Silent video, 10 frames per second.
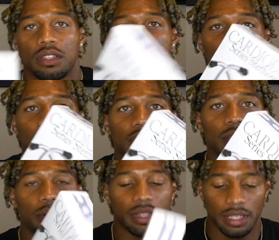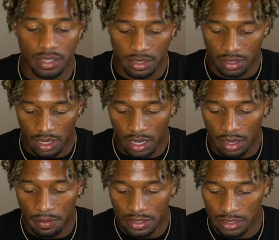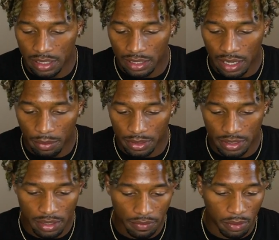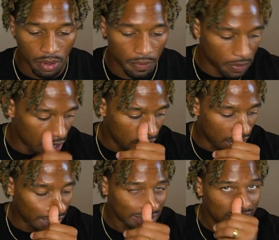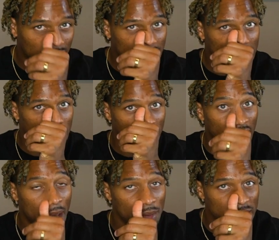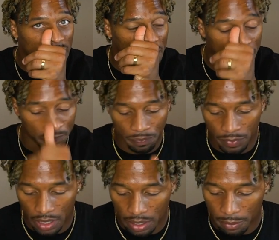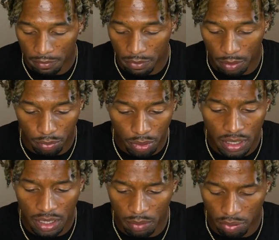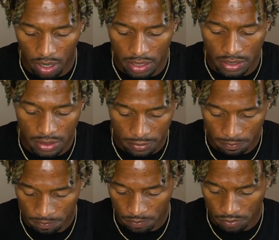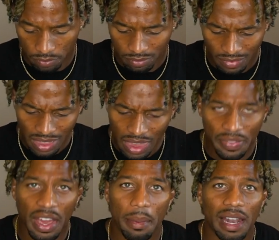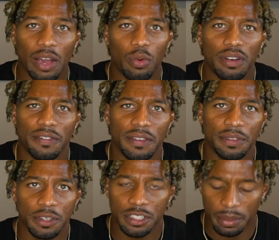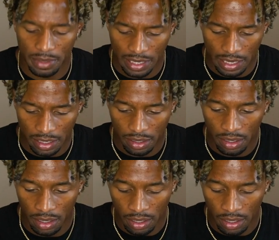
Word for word: So let's see what this uh, is looking like, what it's hitting for. I actually got this on Amazon um, for a pretty good price. I think I paid like 150 or something like it.